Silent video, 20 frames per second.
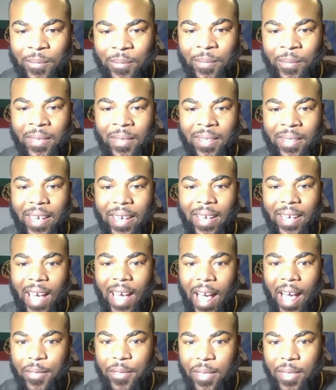Like,
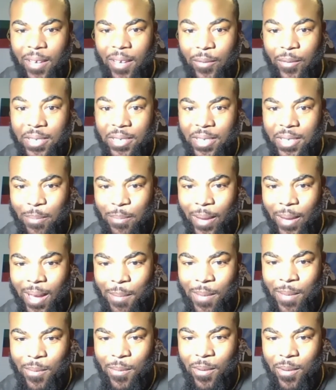I think we should pay
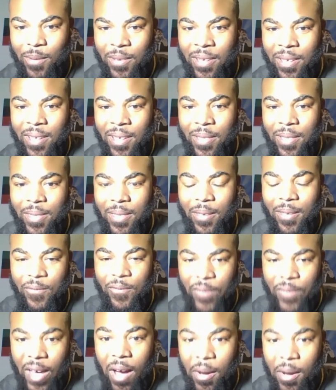people the
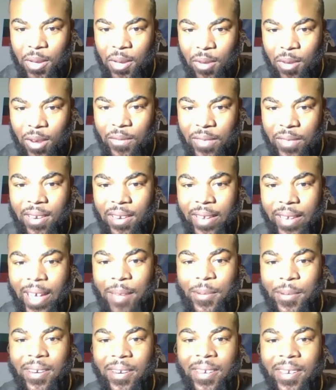value of their
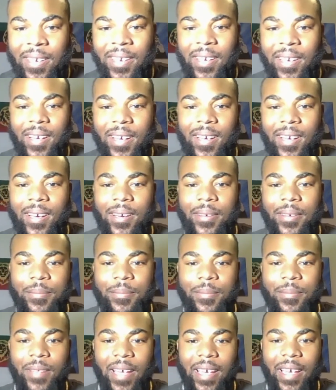labor.
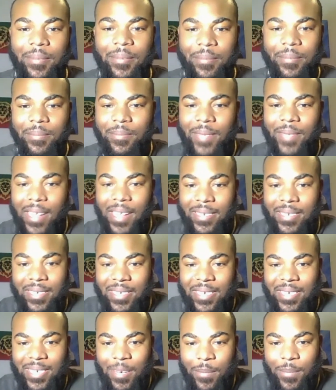Like, that's
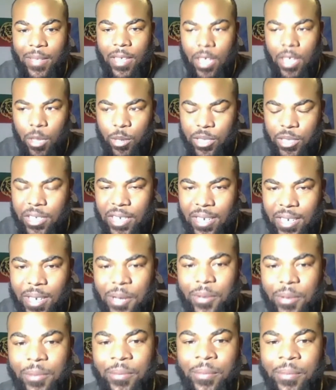just something you should
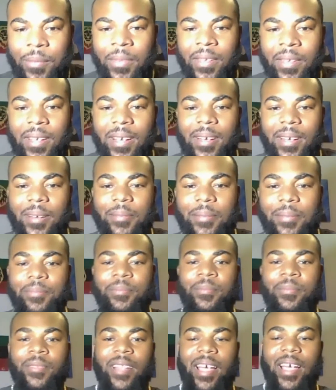do.
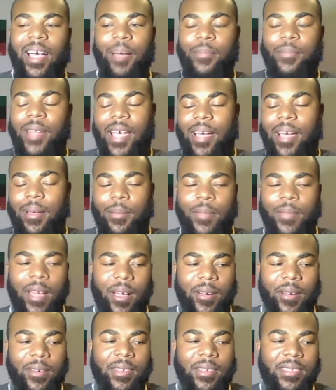like I'm not
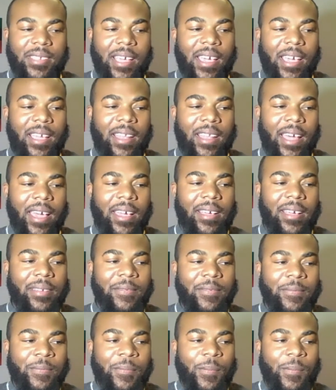gonna say like,
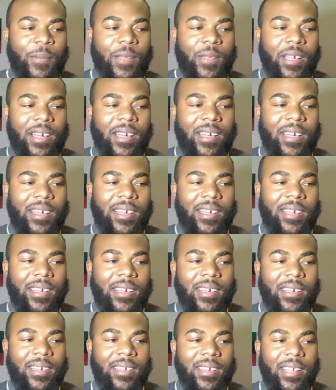
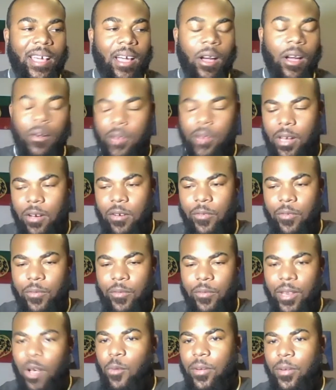oh no,
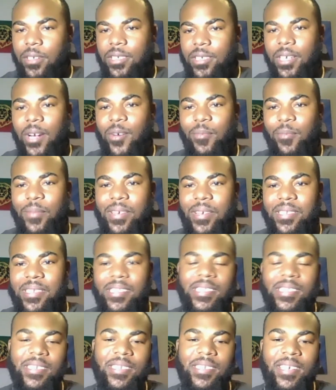no one should own
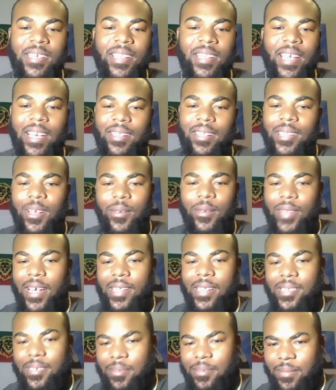businesses. Like, no,
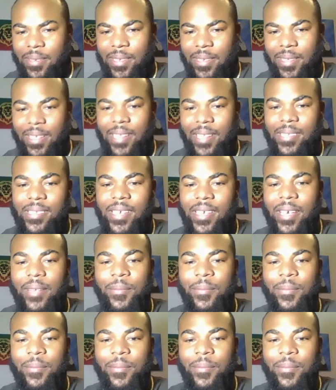that's insane.